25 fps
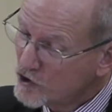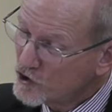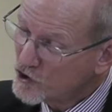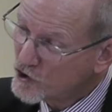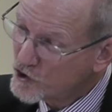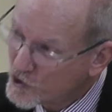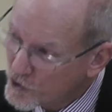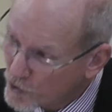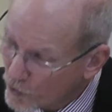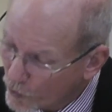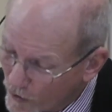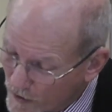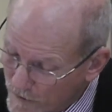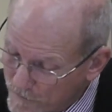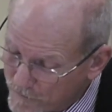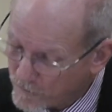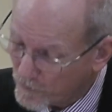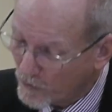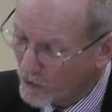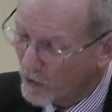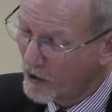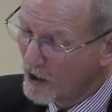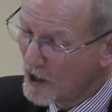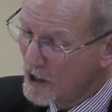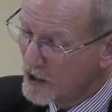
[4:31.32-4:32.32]

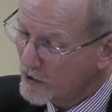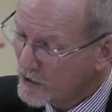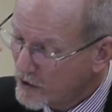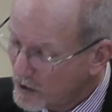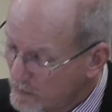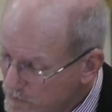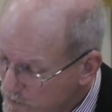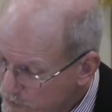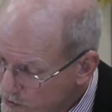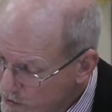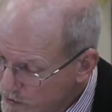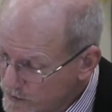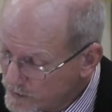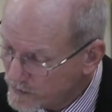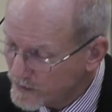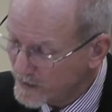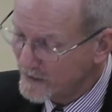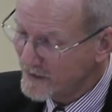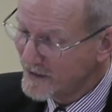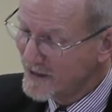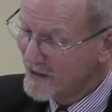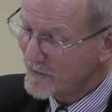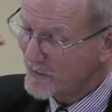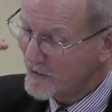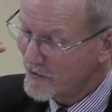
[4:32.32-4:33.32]
joyful
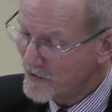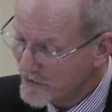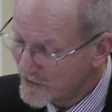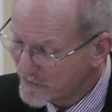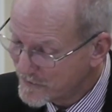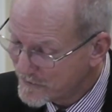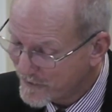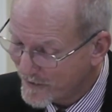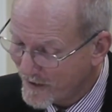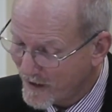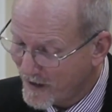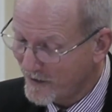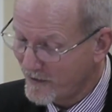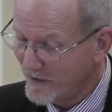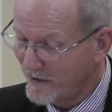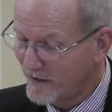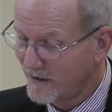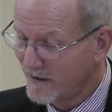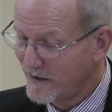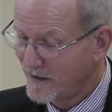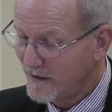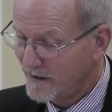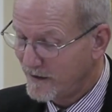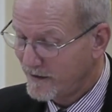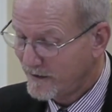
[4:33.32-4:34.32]
communion with your Father
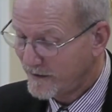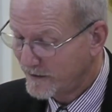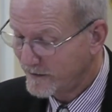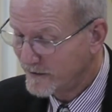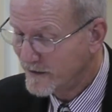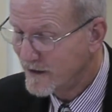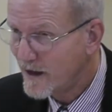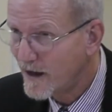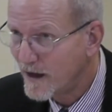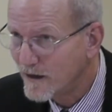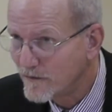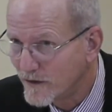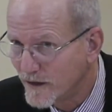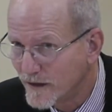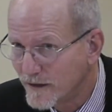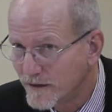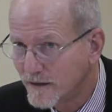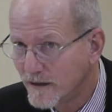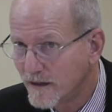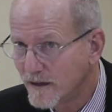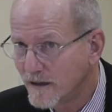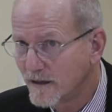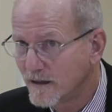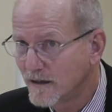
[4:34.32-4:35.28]
in heaven.